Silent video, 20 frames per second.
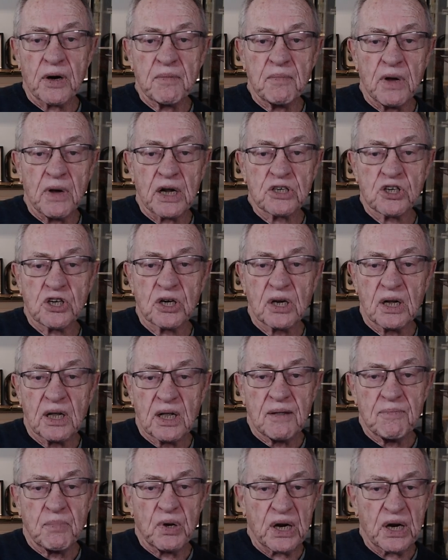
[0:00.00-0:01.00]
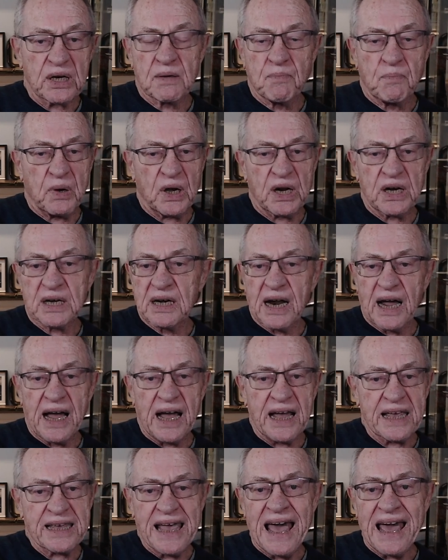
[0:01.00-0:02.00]
much, but
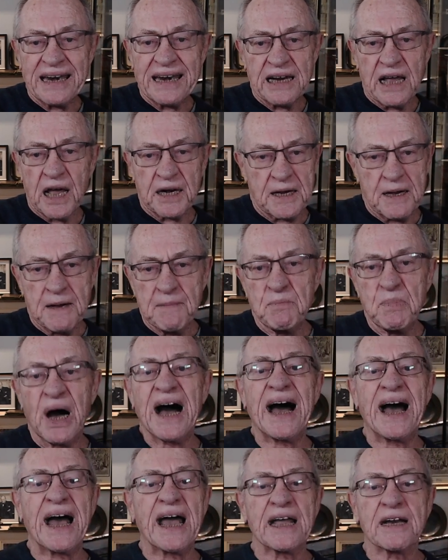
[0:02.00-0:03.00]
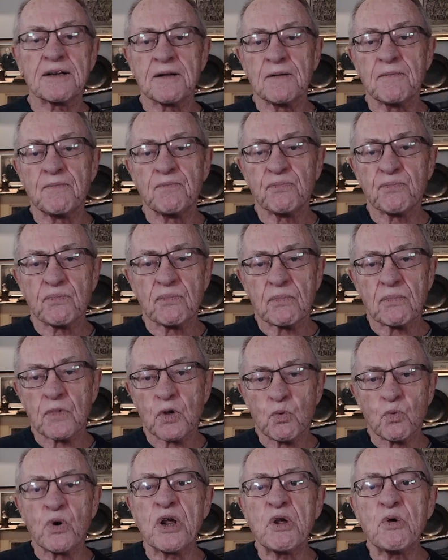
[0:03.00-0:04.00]
I cannot abide
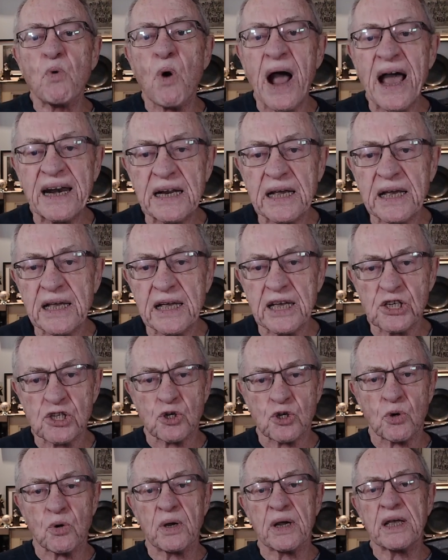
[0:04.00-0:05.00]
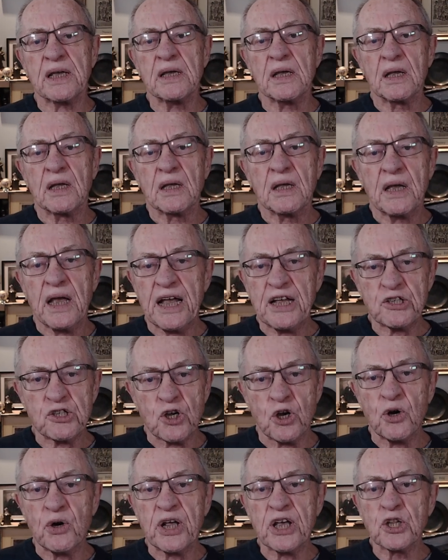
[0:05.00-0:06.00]
rewriting history and
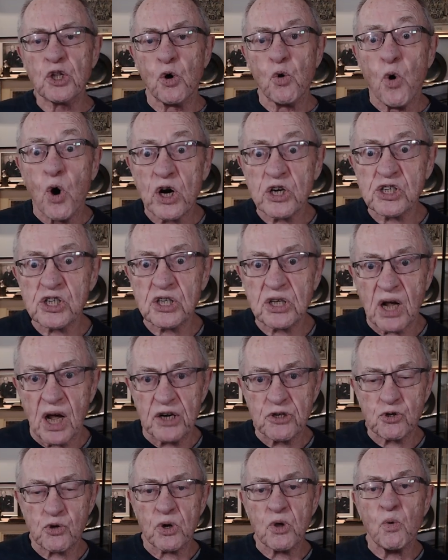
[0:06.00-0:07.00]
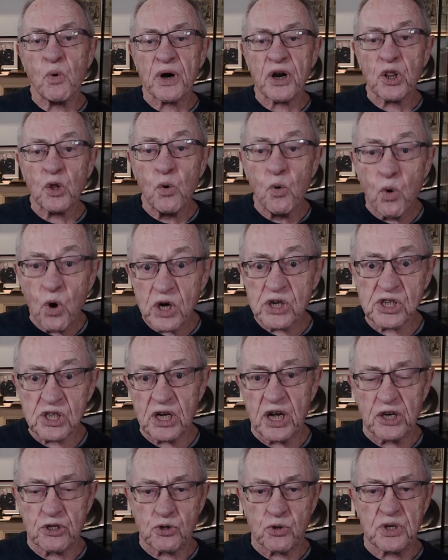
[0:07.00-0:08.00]
turning the worst country, one of the worst
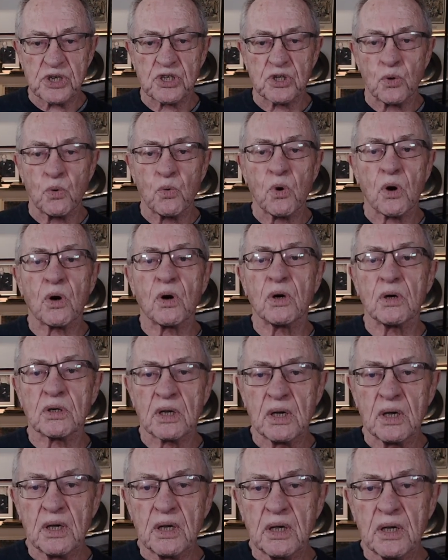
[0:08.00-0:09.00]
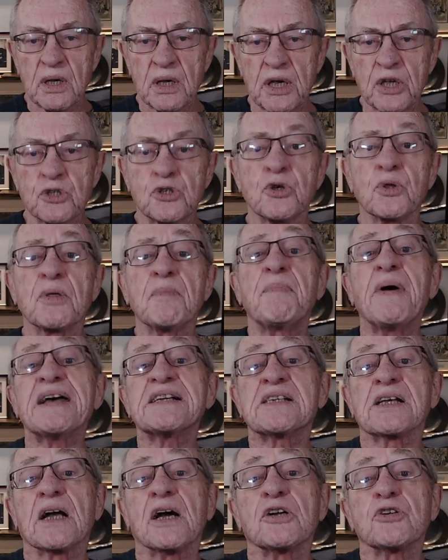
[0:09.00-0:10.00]
countries in the world, into the
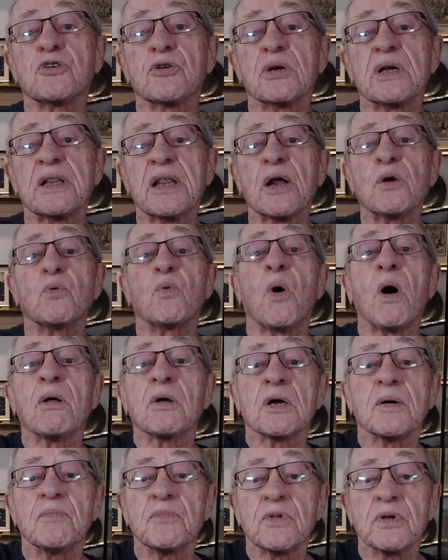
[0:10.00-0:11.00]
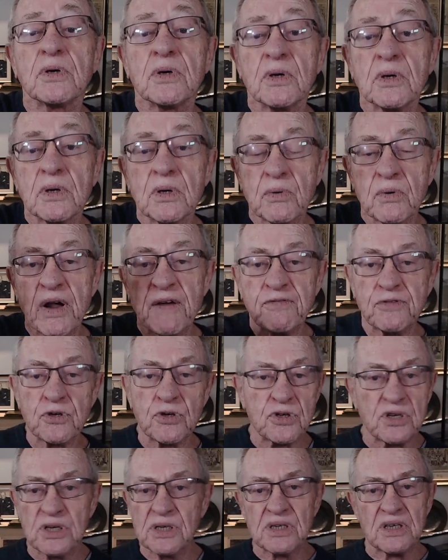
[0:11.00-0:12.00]
best country that welcomed
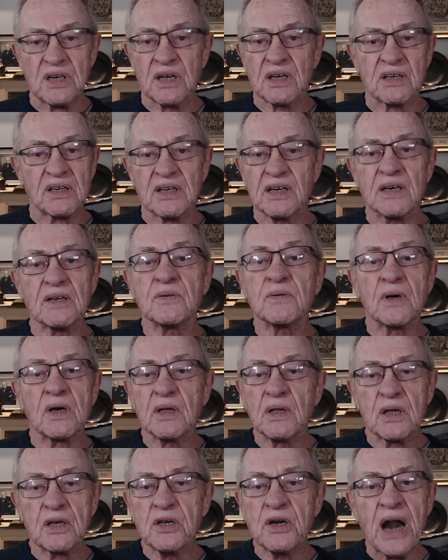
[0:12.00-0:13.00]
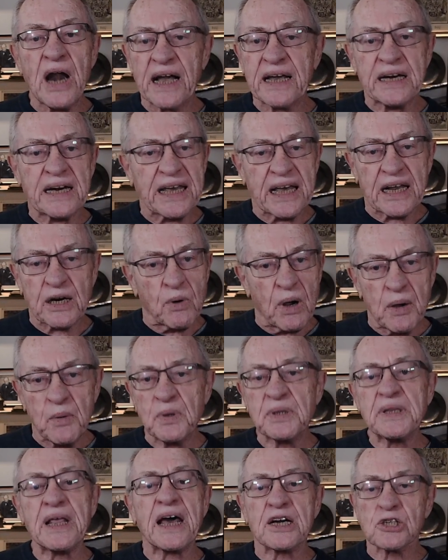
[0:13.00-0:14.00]
refugees. No, no, no. You're not going to get away
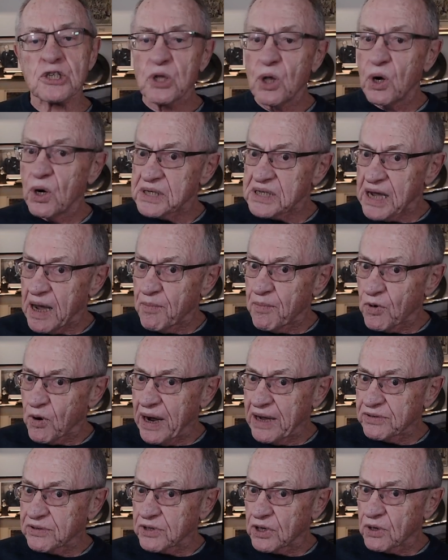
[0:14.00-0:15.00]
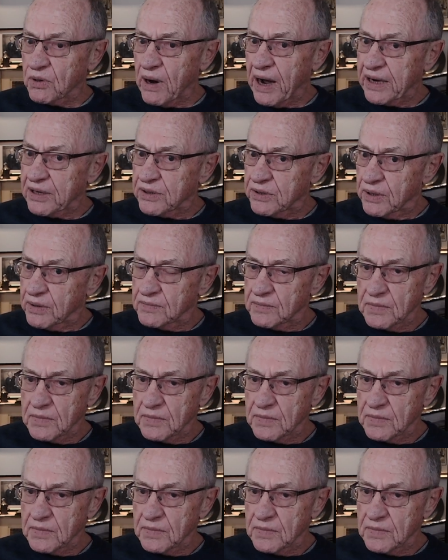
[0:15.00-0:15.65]
with that as long as I'm around to correct you.